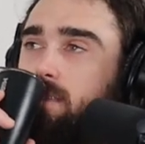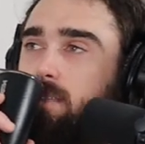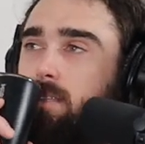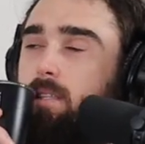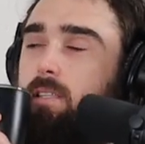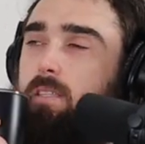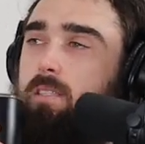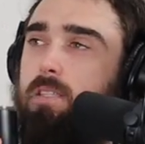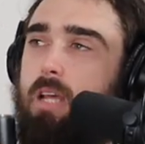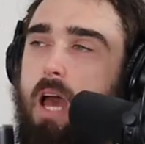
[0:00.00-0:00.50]
to
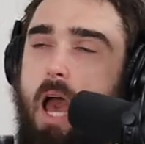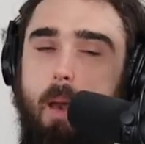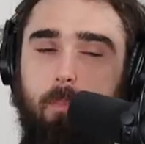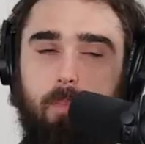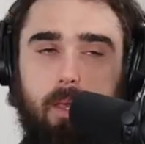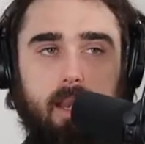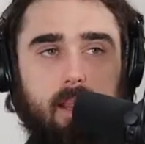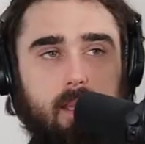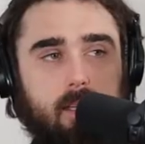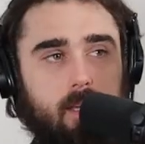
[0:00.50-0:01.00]

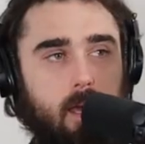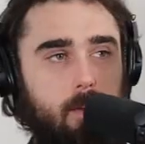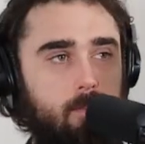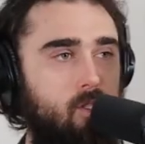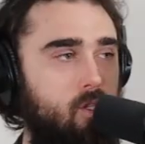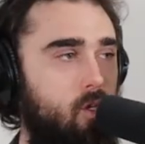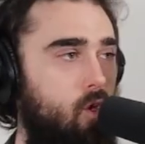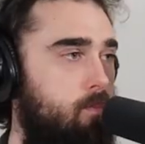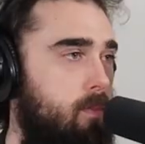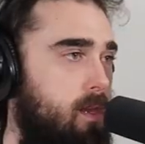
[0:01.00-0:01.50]
stop anytime
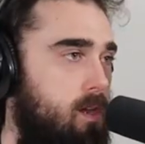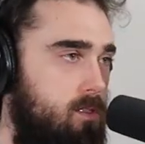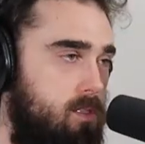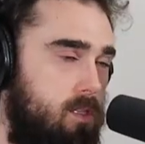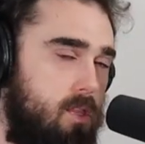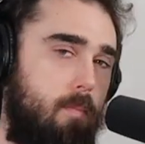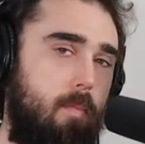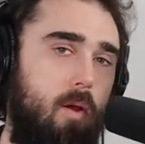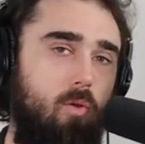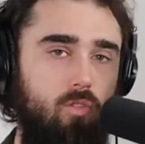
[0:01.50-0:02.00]
soon because
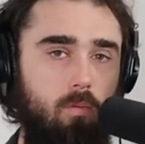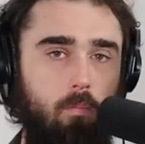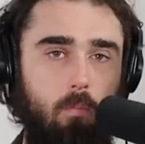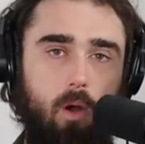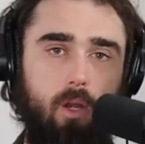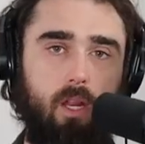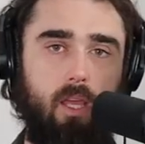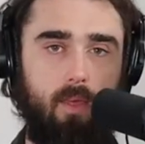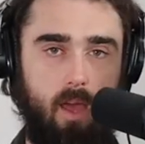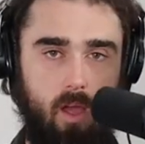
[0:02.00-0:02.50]
of the amount of
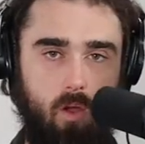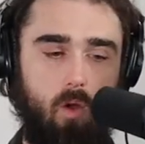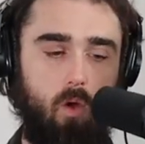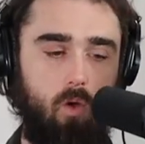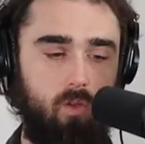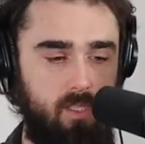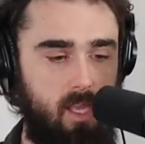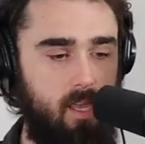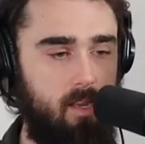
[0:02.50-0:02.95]
money that goes